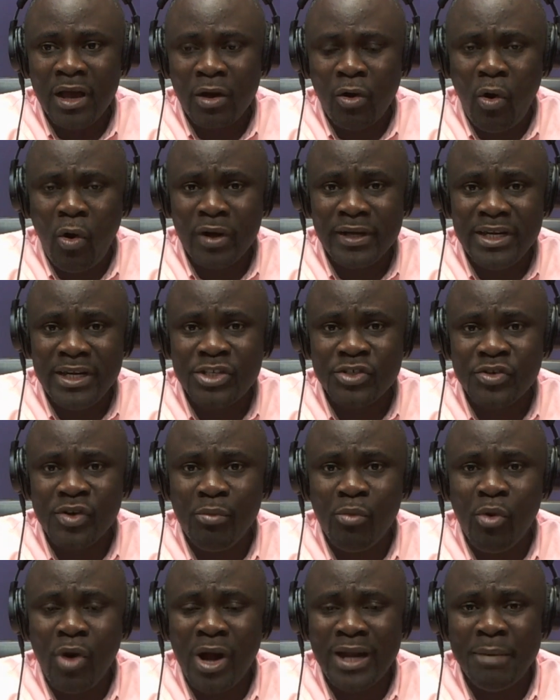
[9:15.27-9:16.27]
Court needs to
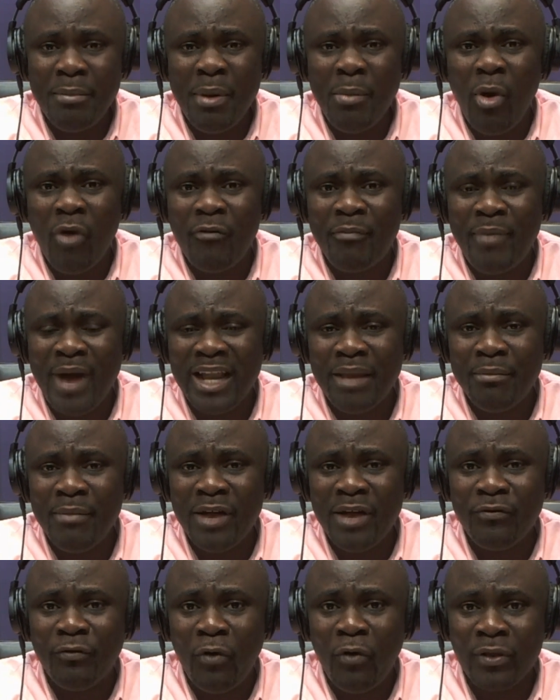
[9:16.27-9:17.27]
more. The member of
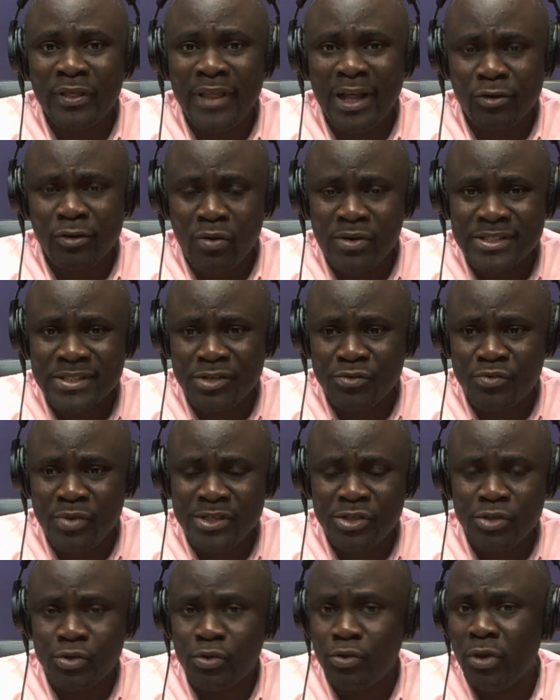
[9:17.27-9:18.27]
parliament for that
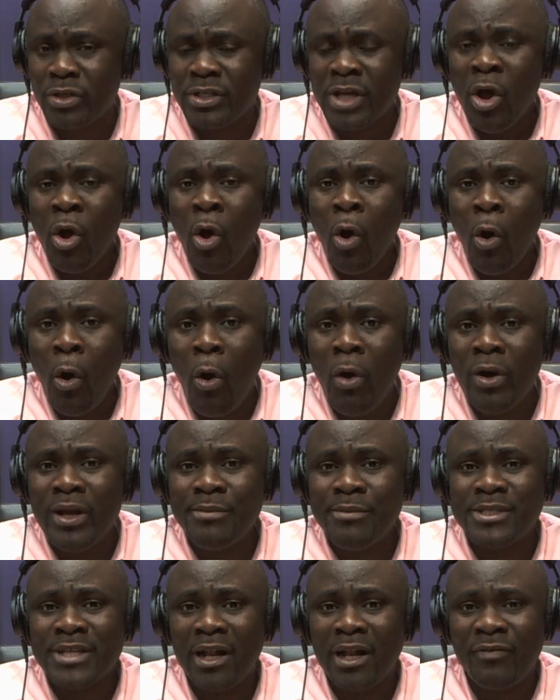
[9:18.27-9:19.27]
constituency should not hold
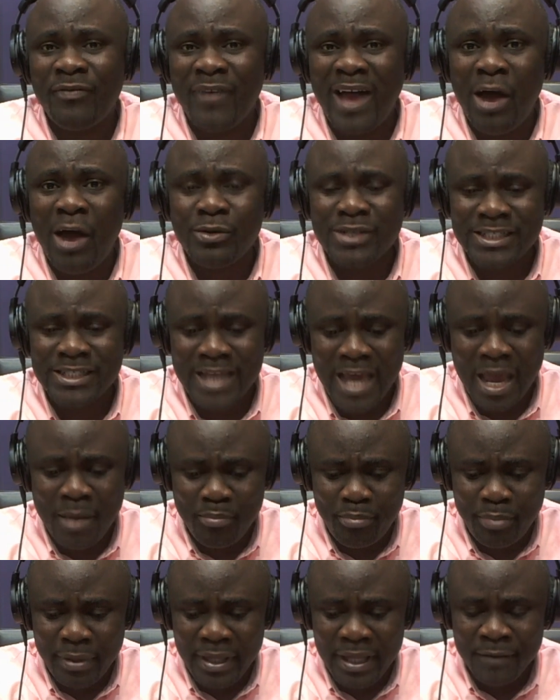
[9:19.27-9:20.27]
himself out as
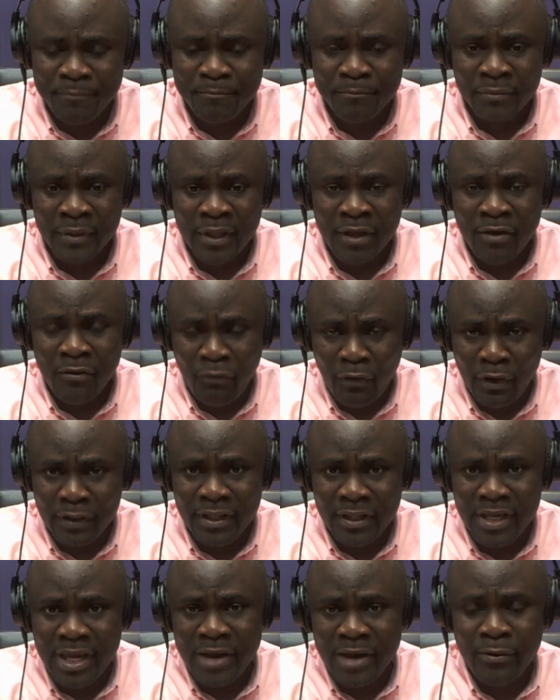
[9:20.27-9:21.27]
MP for
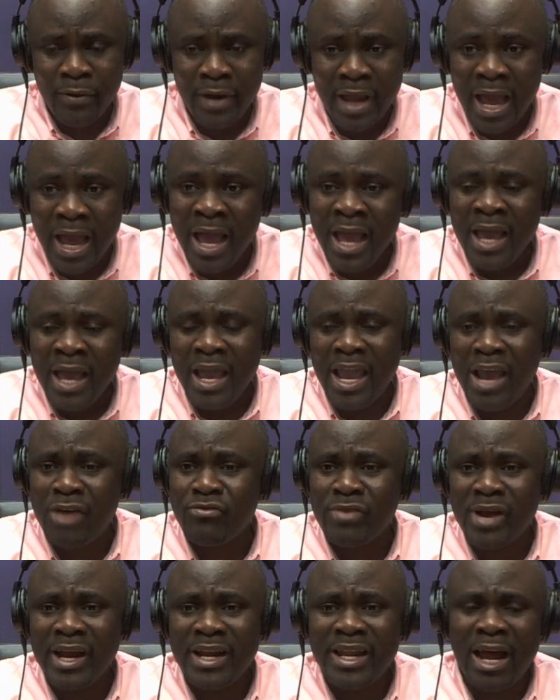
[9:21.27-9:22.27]
the area.
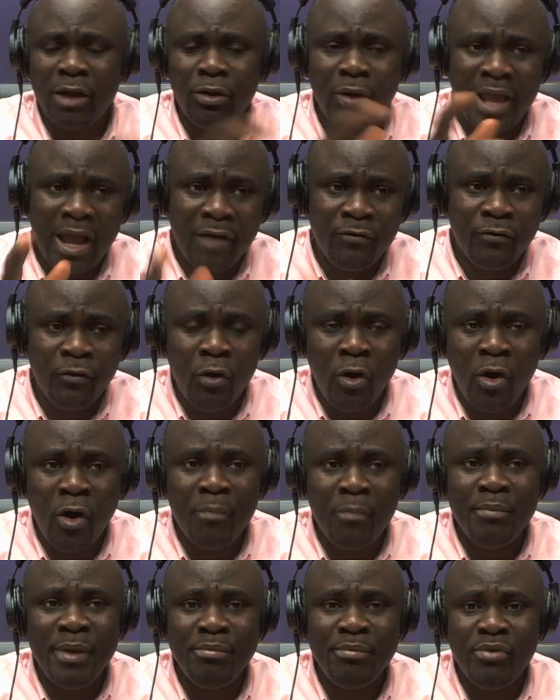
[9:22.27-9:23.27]
Enra, any lawyer for
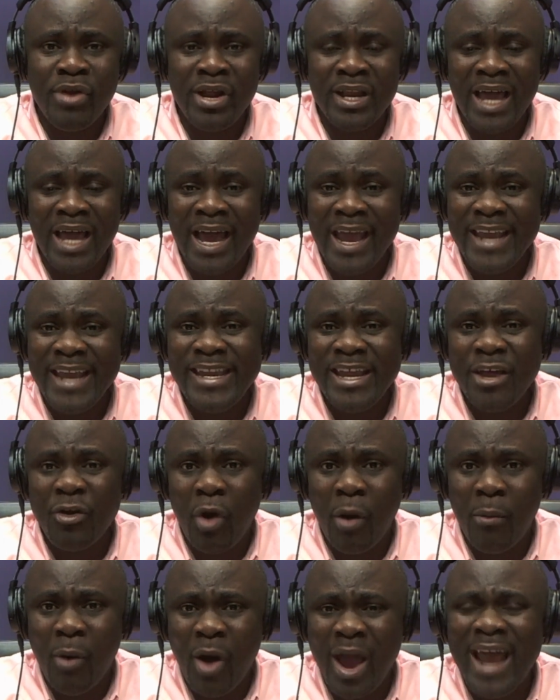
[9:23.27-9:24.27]
Bebre na Edin
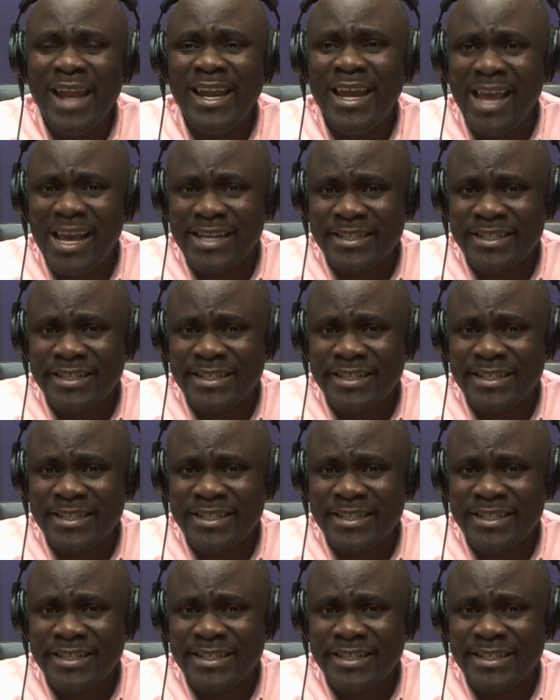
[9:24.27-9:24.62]
Komo. And